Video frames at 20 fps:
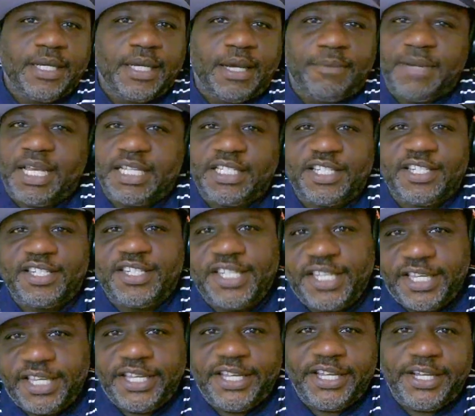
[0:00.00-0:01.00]
I'm not just
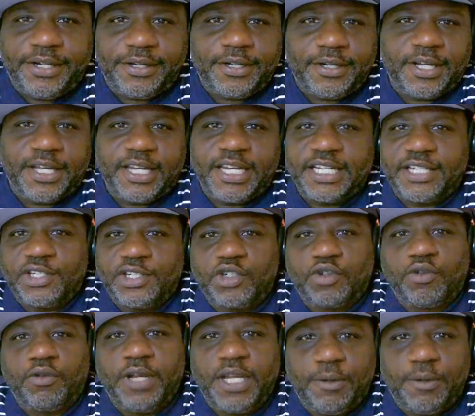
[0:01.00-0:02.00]
sitting here looking at the
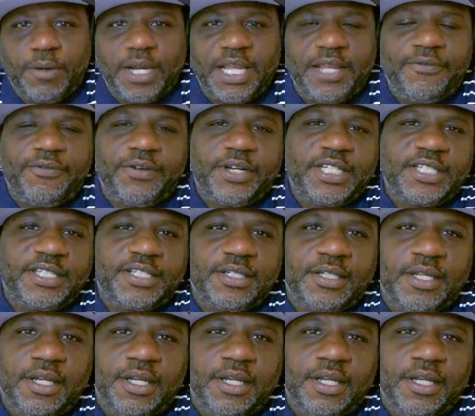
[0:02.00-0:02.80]
screen waiting for this